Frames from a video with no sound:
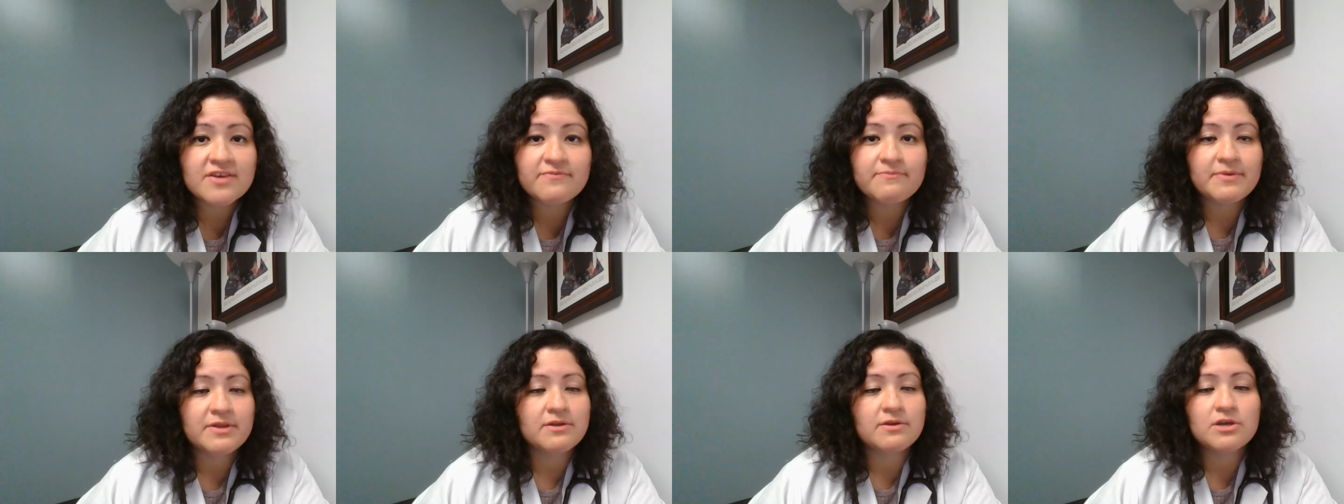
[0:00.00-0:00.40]

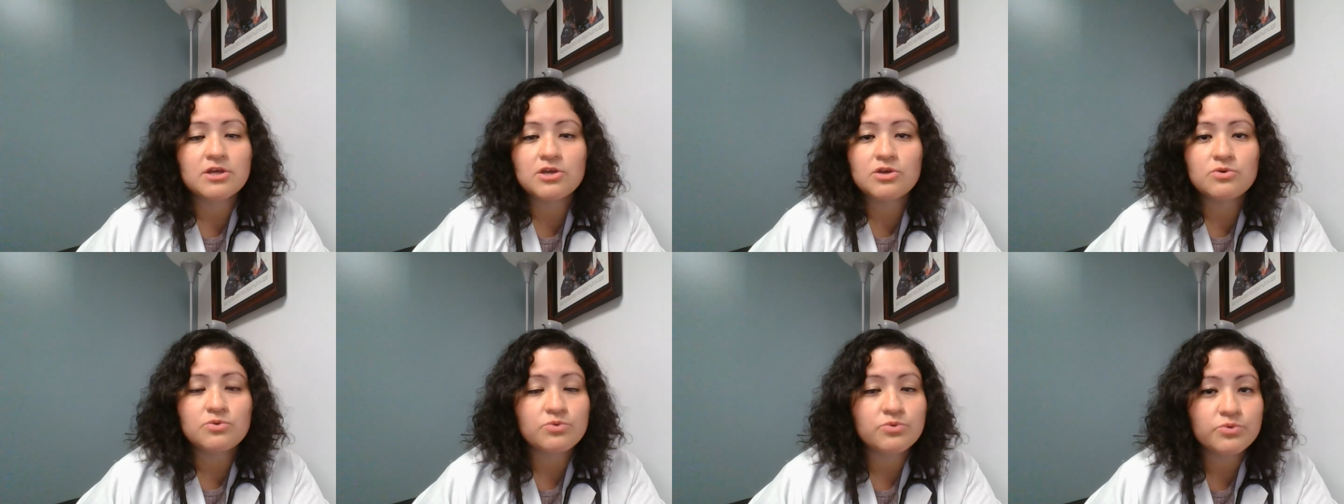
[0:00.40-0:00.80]
have made a
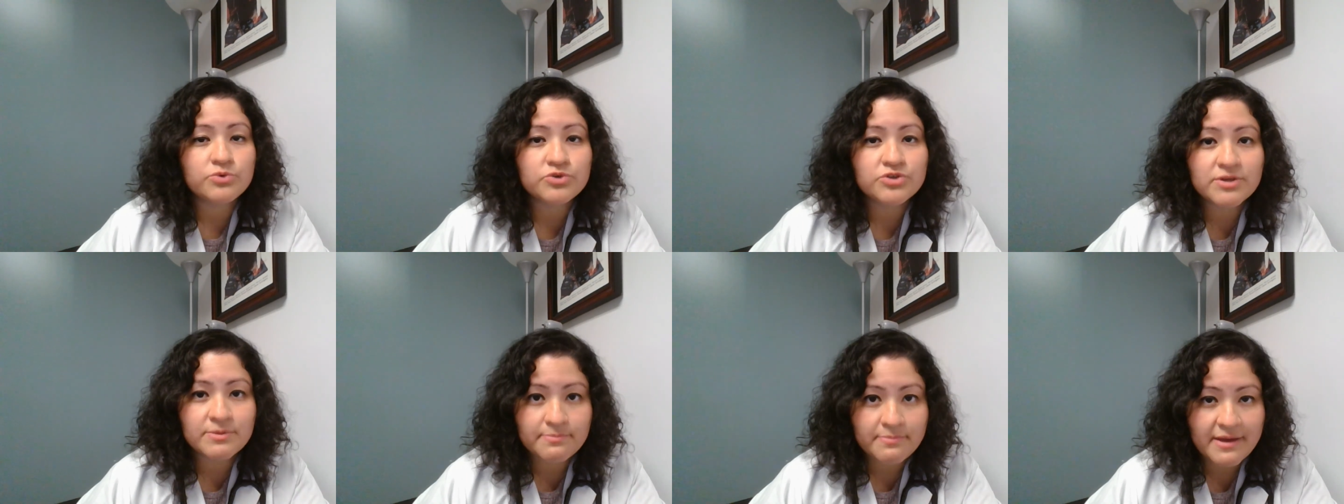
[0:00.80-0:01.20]

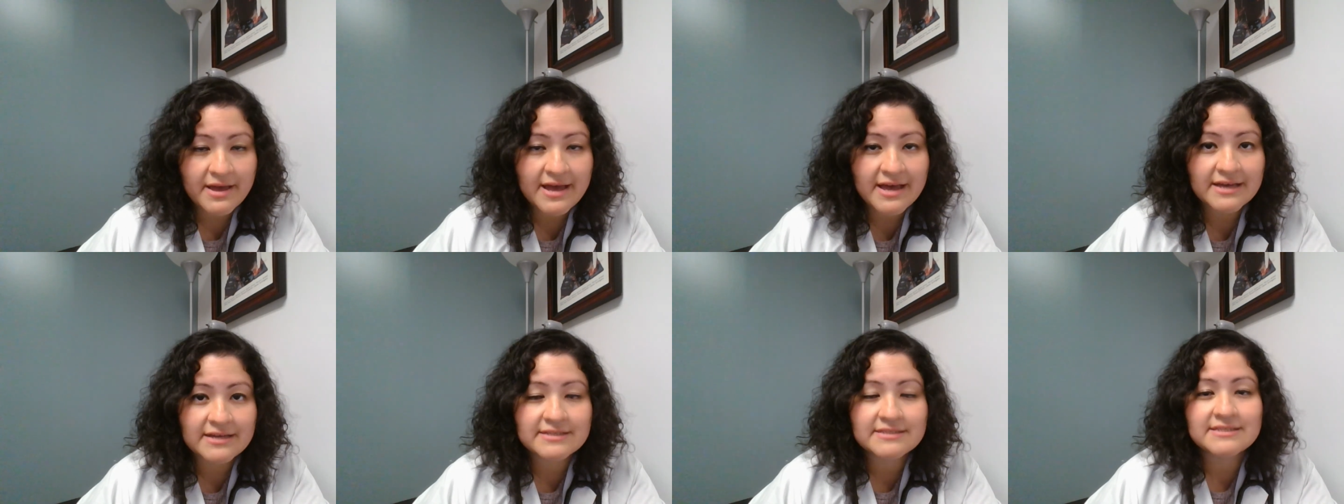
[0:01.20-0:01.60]
huge
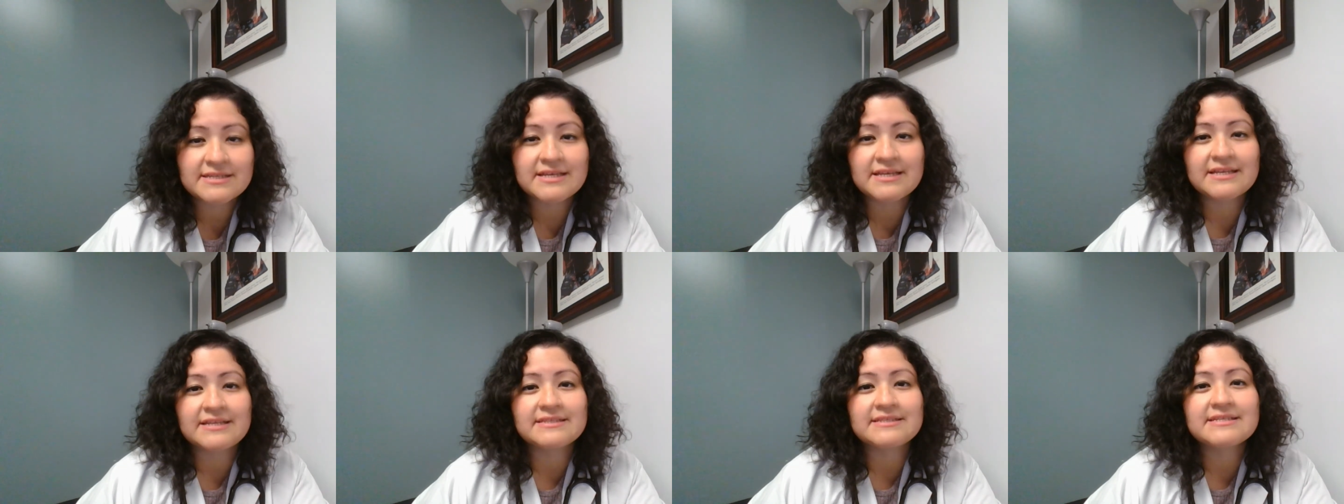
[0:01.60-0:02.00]
impact
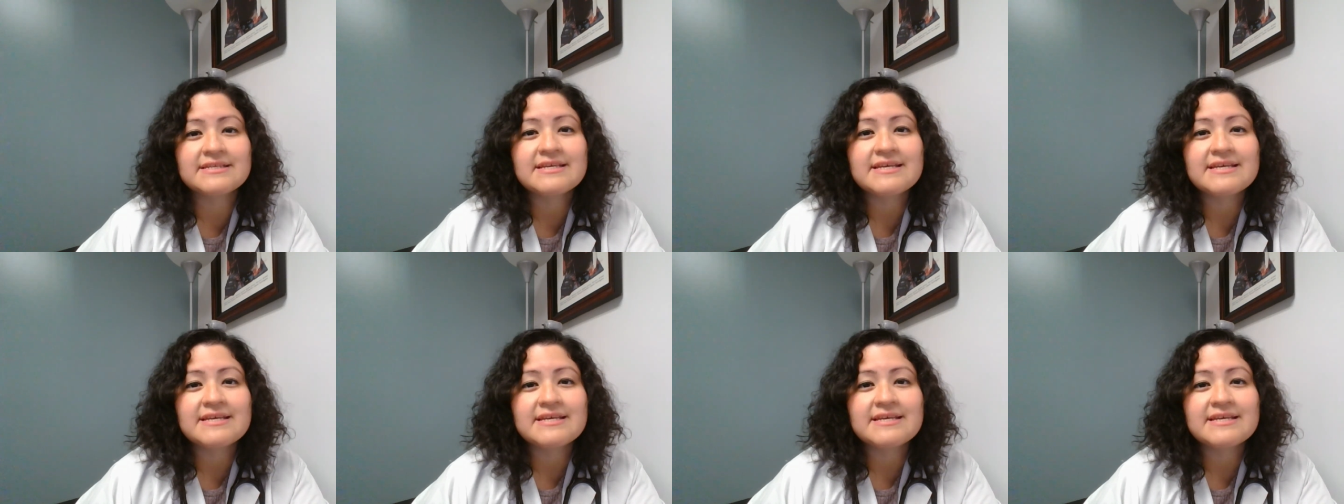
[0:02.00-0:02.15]
in